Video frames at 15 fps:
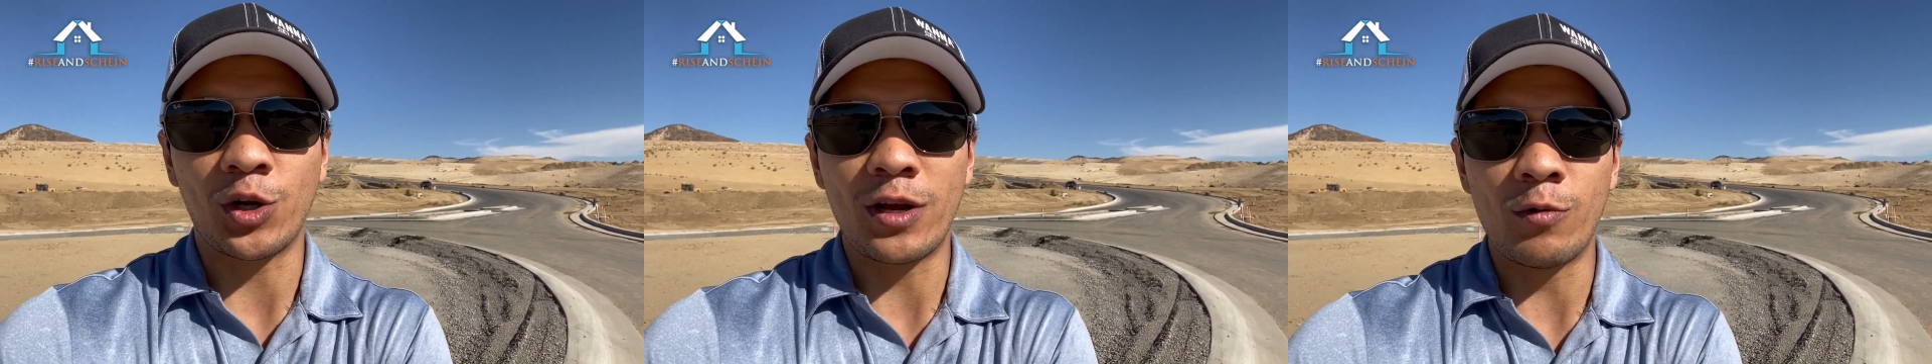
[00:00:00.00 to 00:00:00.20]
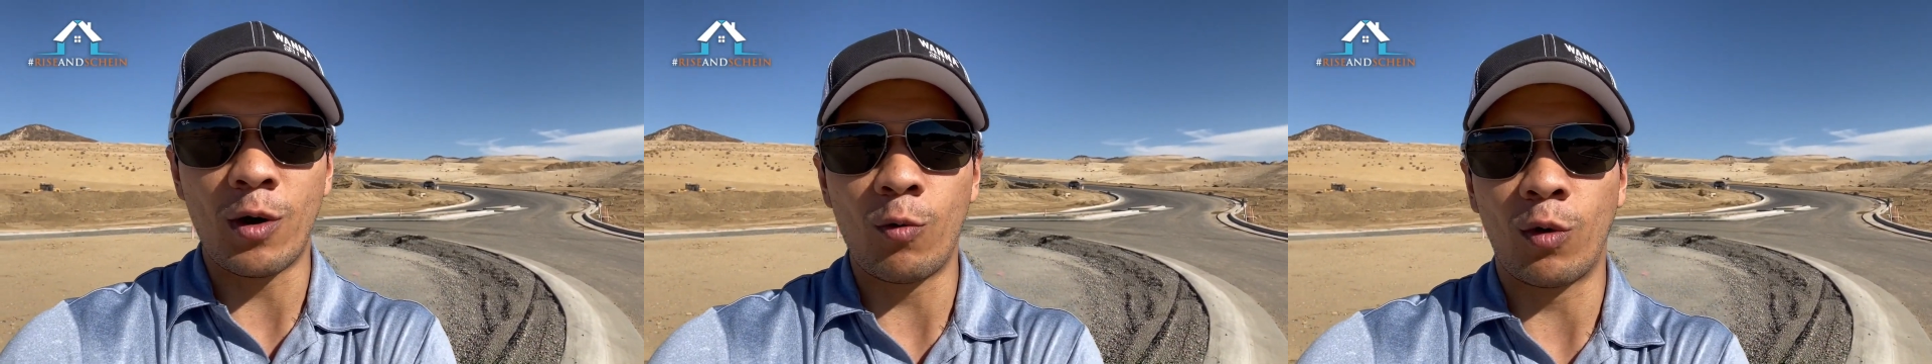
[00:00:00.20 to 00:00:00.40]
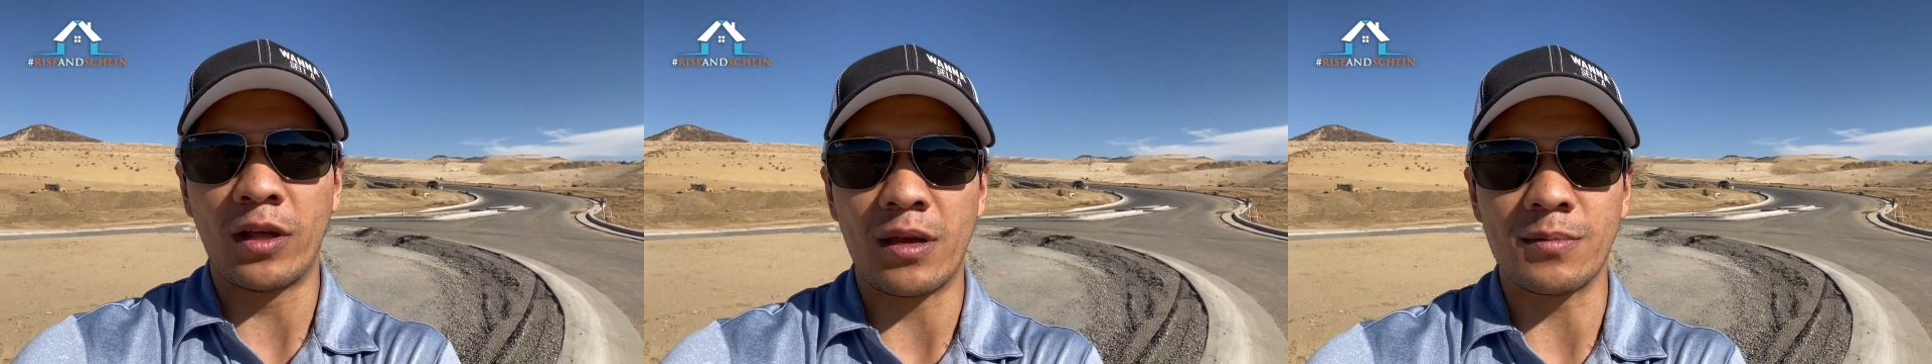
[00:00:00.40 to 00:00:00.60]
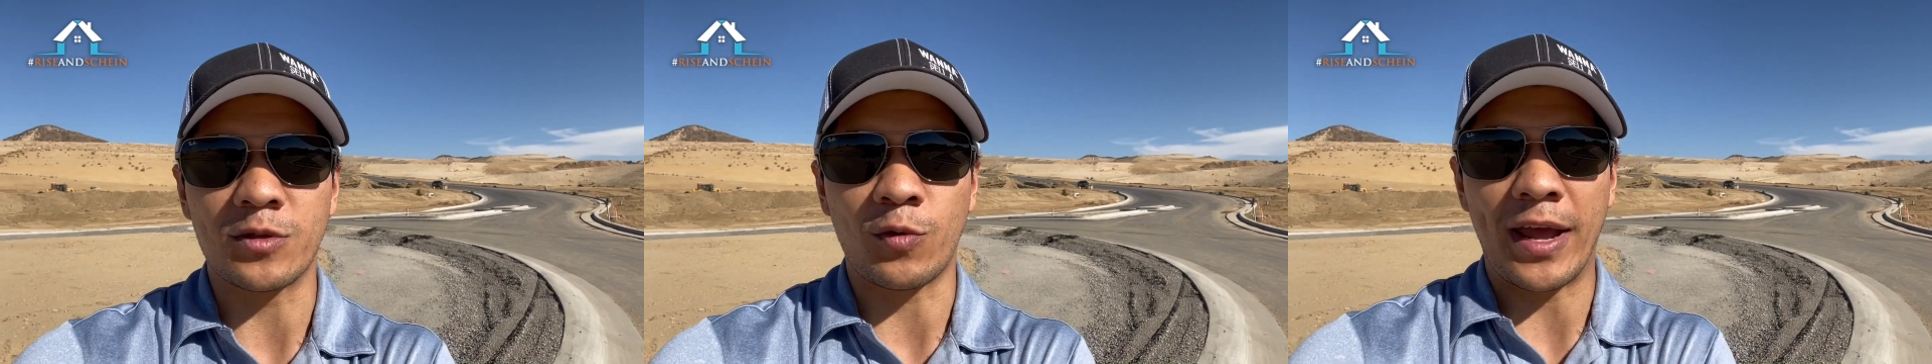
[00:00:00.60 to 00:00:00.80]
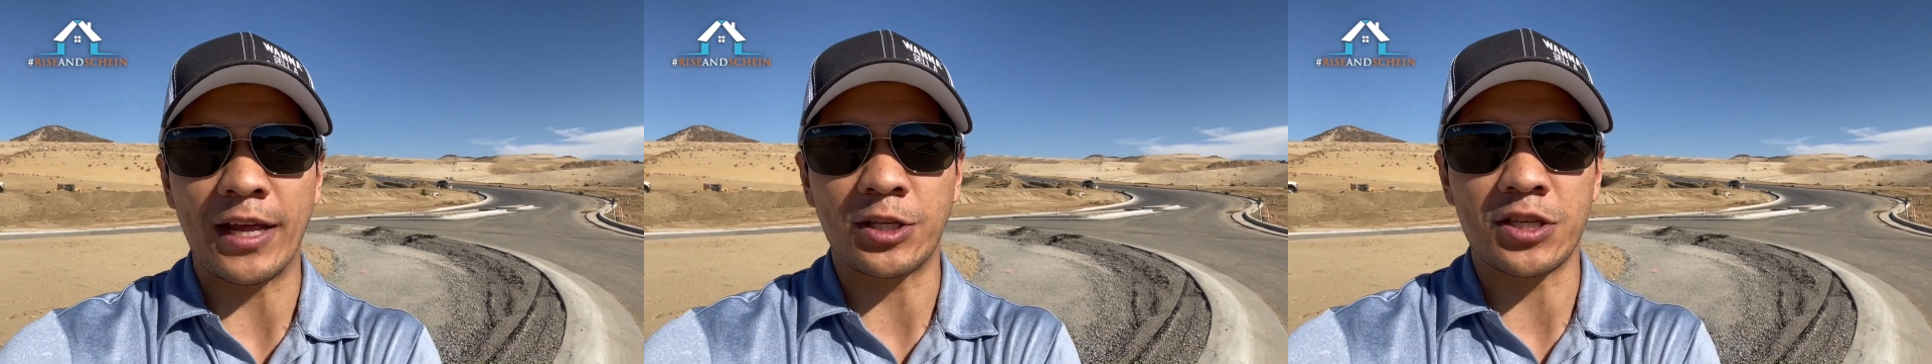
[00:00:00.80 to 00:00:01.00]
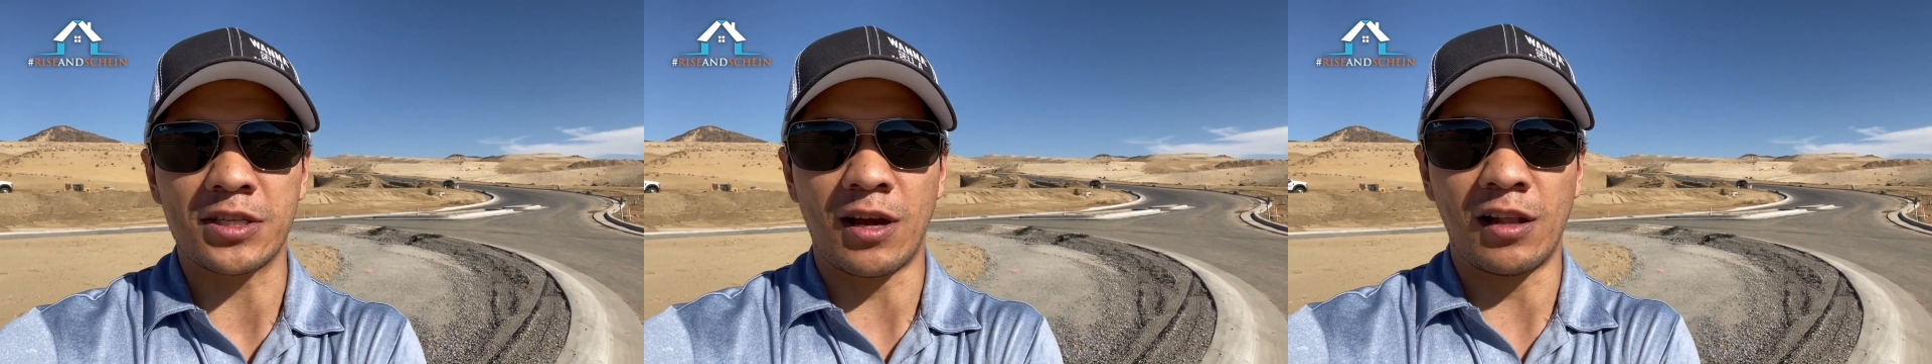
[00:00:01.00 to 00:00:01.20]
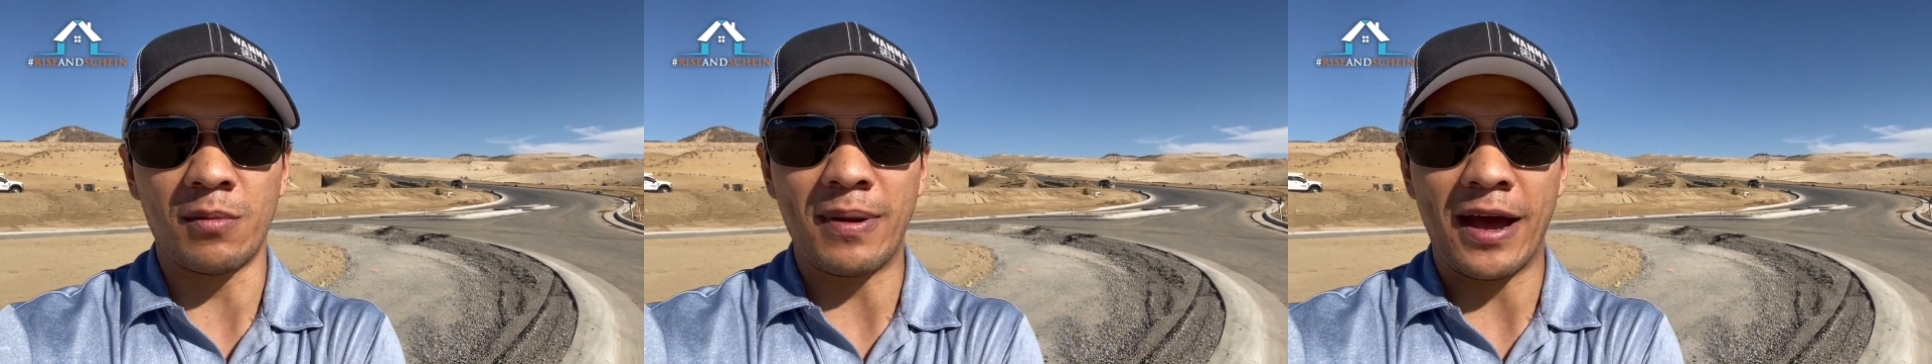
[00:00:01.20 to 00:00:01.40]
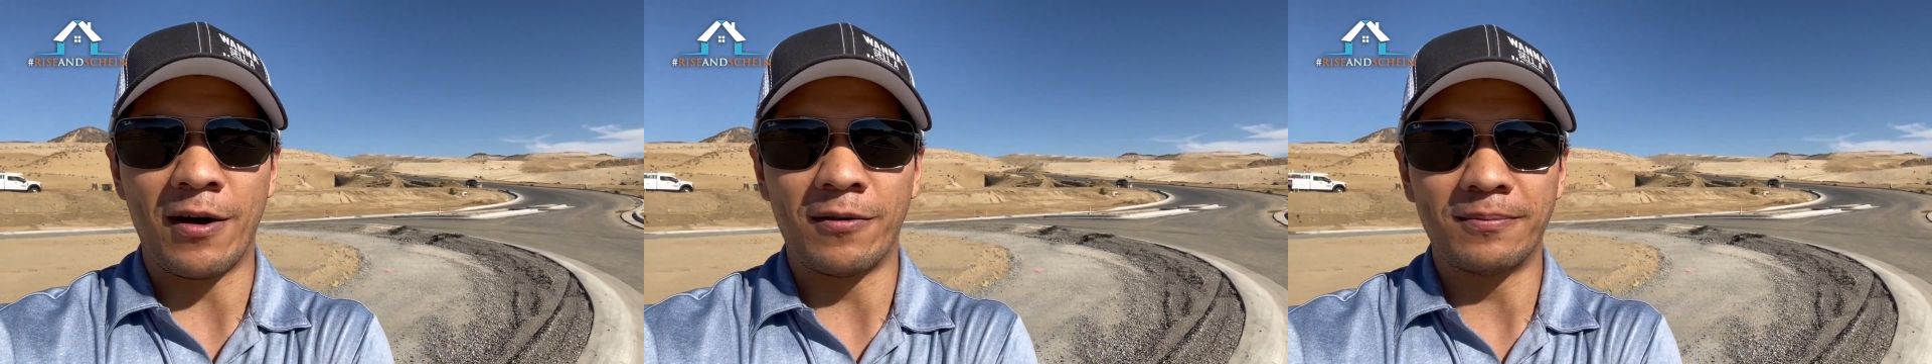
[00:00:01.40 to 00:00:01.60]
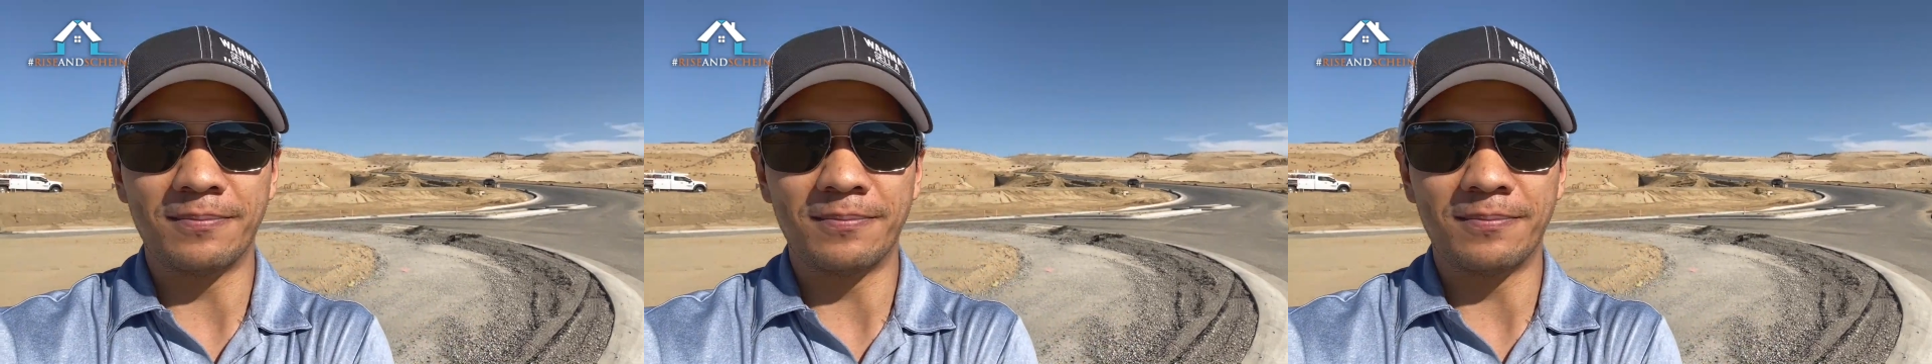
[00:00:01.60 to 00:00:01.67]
you what Williams Ranch is all about.